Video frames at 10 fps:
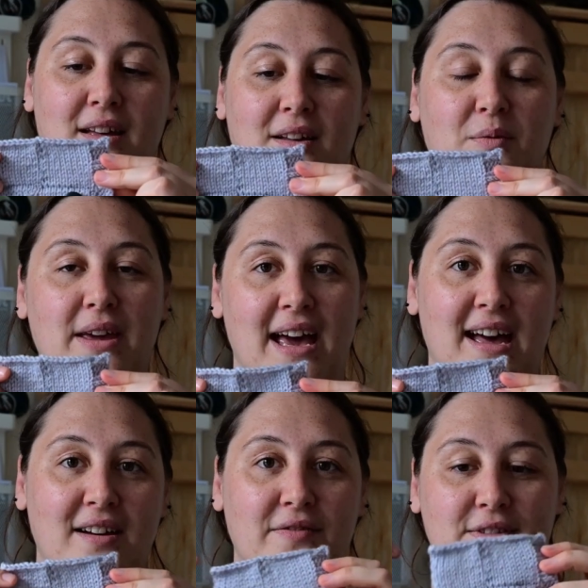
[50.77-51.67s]
We
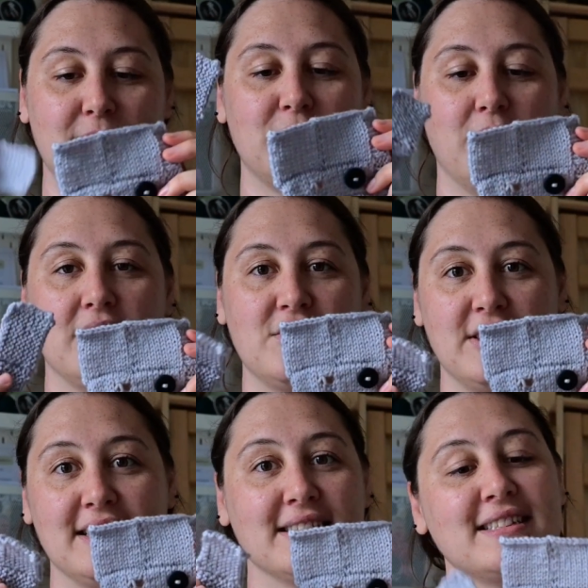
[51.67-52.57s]
have some
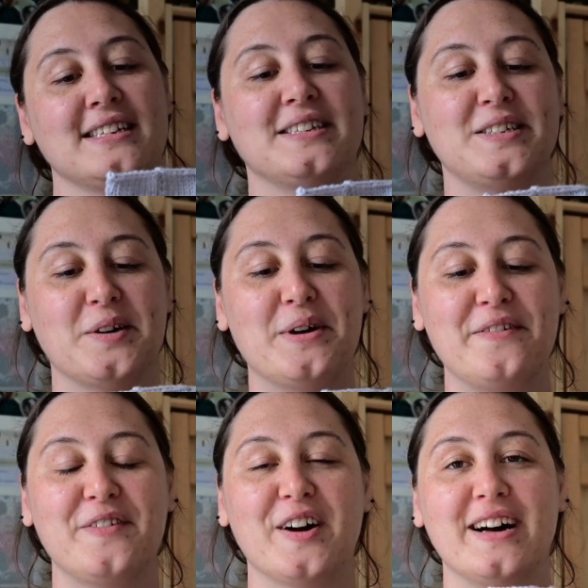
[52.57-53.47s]
swatches. So
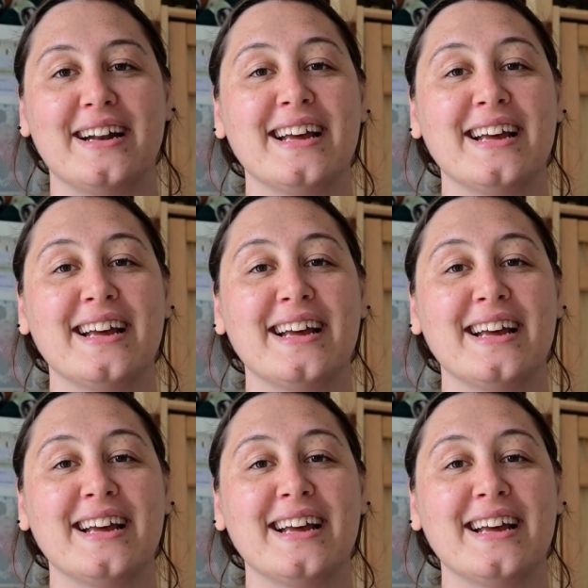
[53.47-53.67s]
we've got